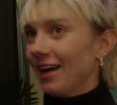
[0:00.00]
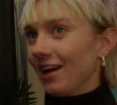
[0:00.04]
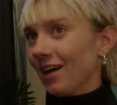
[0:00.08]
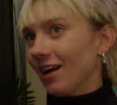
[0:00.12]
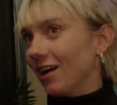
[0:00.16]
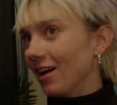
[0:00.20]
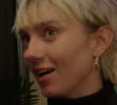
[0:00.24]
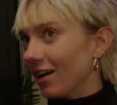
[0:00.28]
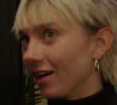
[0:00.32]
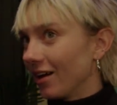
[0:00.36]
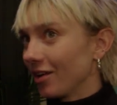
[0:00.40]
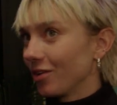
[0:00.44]

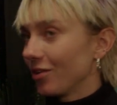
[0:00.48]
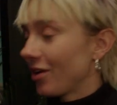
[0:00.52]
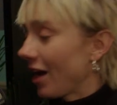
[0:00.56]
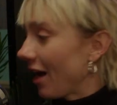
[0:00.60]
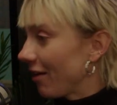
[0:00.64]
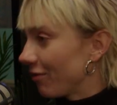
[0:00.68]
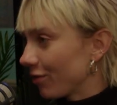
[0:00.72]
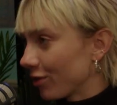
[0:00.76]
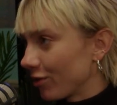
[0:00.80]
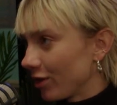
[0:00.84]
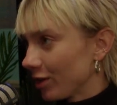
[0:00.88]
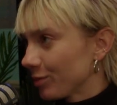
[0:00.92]
you
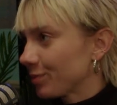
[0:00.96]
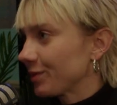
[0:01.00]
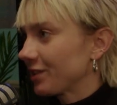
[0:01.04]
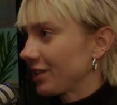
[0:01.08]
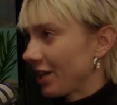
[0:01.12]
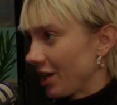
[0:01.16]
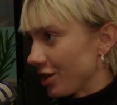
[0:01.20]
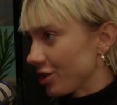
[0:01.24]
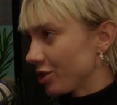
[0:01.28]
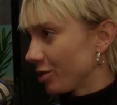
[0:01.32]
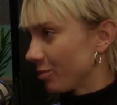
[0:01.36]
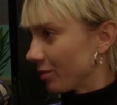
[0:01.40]
have a great
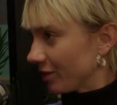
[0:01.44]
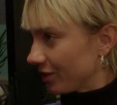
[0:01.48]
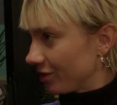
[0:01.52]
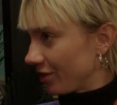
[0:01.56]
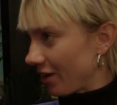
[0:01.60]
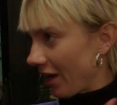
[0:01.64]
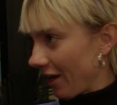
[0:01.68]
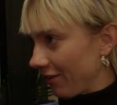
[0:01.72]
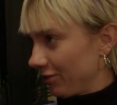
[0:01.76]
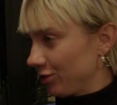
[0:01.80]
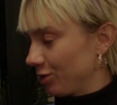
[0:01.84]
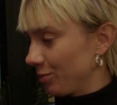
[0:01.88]
potential, but you
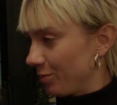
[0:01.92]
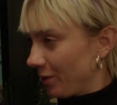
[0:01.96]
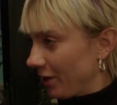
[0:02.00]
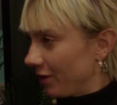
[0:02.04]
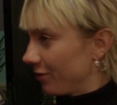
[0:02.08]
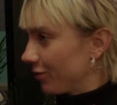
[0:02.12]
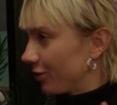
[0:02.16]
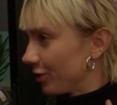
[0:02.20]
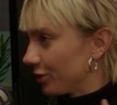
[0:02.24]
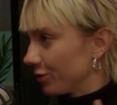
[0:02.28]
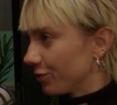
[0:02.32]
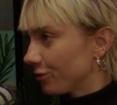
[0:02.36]
have to pay
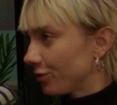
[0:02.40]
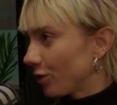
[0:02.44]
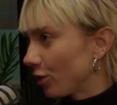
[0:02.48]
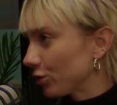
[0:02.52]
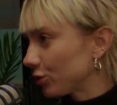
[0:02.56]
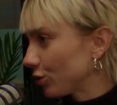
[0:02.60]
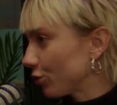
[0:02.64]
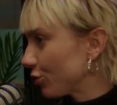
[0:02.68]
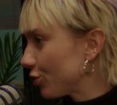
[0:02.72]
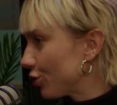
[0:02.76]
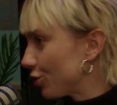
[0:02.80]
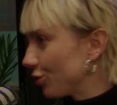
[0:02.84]
for the
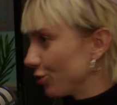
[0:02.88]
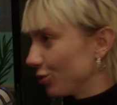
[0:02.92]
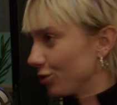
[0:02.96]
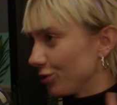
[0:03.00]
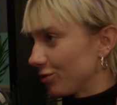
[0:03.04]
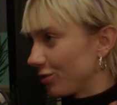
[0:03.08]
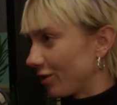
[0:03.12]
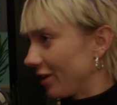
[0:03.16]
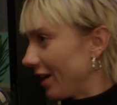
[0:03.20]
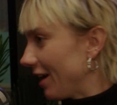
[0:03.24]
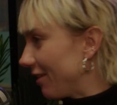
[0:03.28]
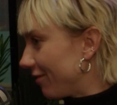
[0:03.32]
photo shoot,
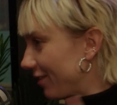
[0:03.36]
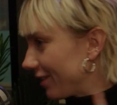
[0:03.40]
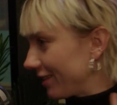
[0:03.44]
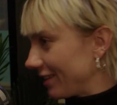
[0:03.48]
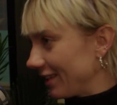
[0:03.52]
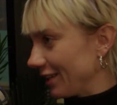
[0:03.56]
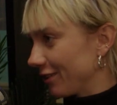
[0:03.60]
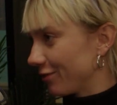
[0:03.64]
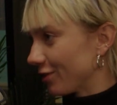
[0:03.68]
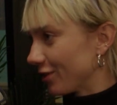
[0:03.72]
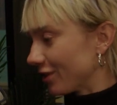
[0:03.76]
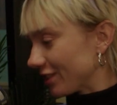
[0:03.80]
for
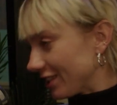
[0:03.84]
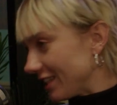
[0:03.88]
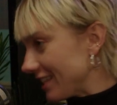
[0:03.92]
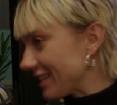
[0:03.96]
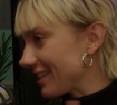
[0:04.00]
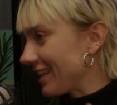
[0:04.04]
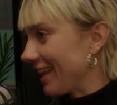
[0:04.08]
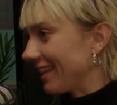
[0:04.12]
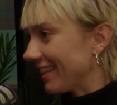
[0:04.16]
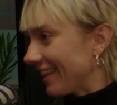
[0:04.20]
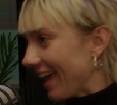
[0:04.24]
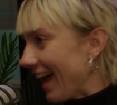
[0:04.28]
everything, for
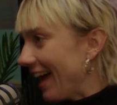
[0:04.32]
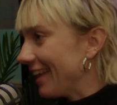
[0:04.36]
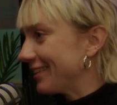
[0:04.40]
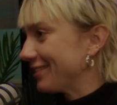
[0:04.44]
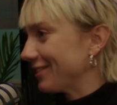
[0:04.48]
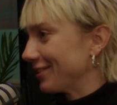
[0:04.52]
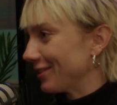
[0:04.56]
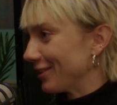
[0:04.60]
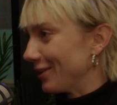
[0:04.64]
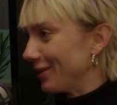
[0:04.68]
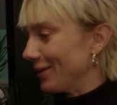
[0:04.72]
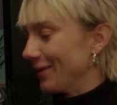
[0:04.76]
this and that,
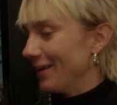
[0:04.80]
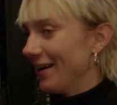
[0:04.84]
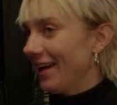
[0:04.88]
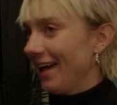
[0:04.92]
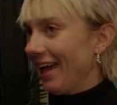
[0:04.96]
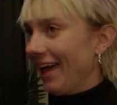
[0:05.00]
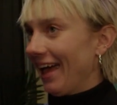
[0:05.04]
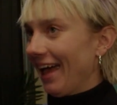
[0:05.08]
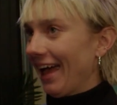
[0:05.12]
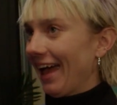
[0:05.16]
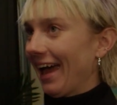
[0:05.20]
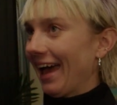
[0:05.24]

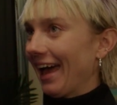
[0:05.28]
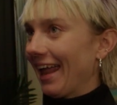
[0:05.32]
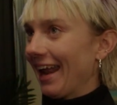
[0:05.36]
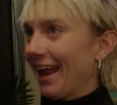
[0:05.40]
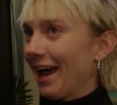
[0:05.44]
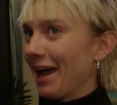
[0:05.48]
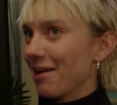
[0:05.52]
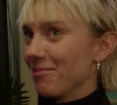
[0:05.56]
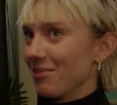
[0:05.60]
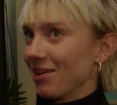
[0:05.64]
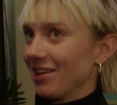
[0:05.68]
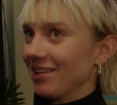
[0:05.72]
And
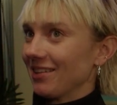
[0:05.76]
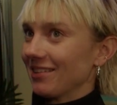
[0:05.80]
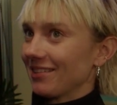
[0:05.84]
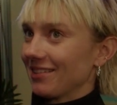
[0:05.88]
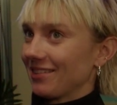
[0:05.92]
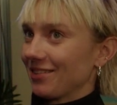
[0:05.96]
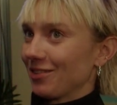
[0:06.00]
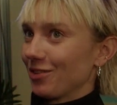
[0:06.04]
I mean,